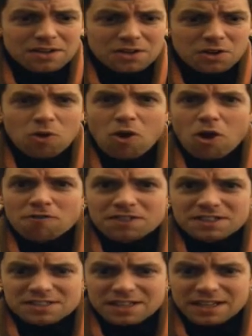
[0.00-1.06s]
you're
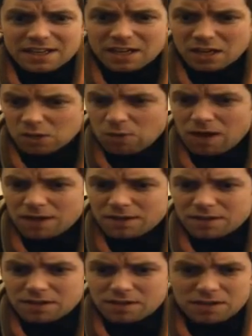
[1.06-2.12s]
obviously quite
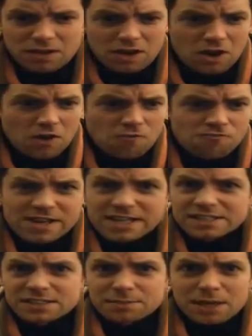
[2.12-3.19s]
a
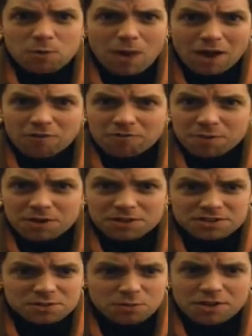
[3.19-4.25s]
reasonably well-off
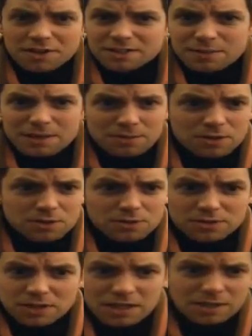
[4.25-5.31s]
person, one of these people
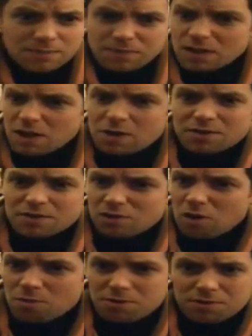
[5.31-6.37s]
who's, you know, in the
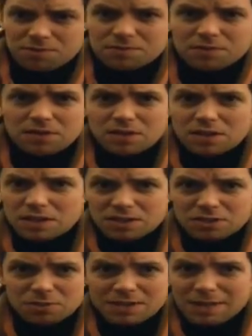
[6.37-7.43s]
top
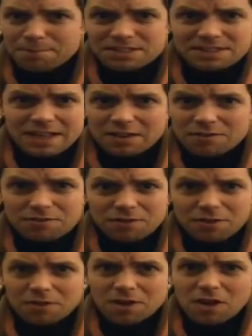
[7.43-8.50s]
top 10% of,
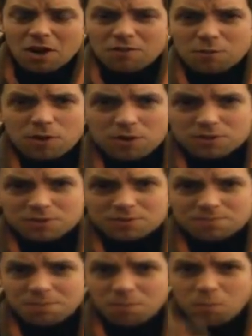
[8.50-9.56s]
uh, of the world's
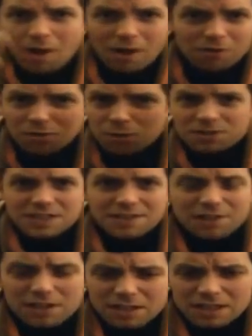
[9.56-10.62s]
wealth or
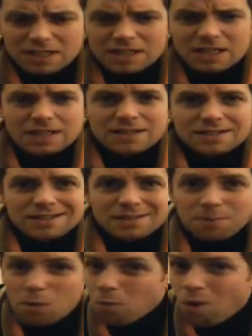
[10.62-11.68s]
whatever.
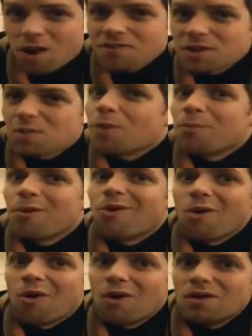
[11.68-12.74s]
But what if you were
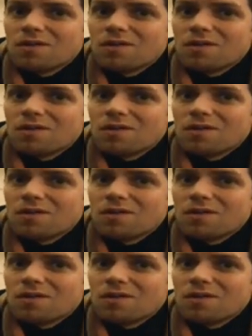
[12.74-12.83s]
poor?